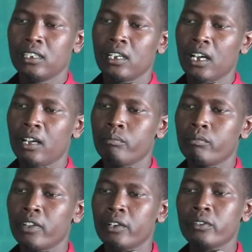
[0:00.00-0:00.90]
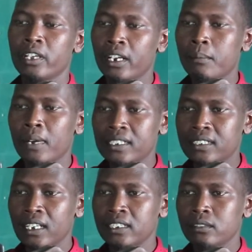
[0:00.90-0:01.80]
that you get a
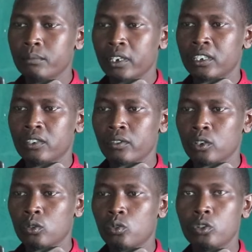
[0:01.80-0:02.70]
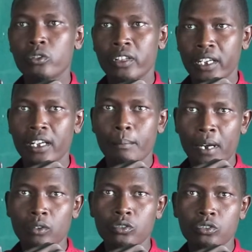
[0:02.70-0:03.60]
Maasai, but if you're not going to think
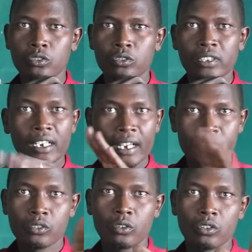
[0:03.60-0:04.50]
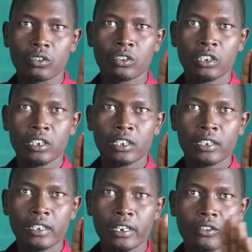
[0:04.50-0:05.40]
about the livestock,
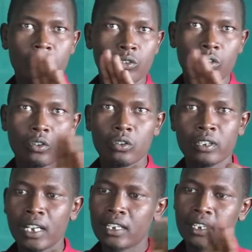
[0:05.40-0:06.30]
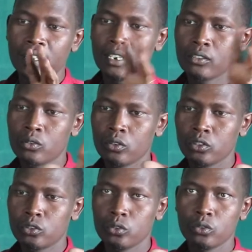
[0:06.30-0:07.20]
there is nothing that is
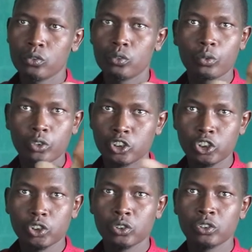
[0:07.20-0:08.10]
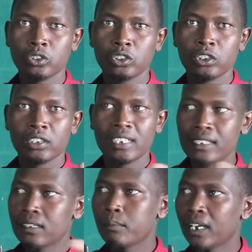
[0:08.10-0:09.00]
going to continue.
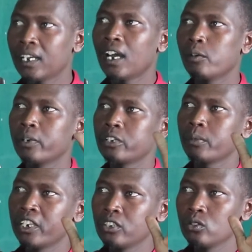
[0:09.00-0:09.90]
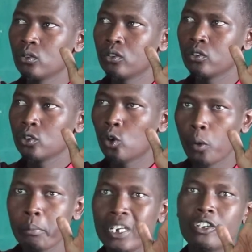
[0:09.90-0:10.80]
Doesn't matter how much money you
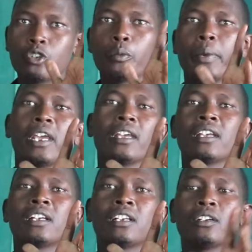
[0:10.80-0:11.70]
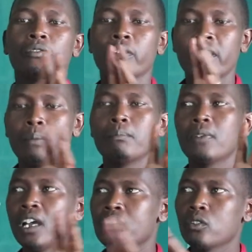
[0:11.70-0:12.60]
commit to pay for
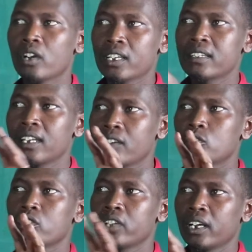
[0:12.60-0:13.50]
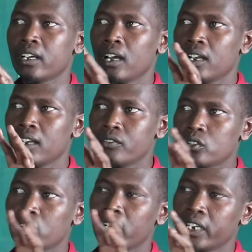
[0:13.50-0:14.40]
them, as long as the
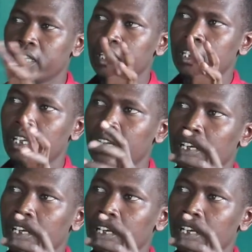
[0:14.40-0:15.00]
livestock are getting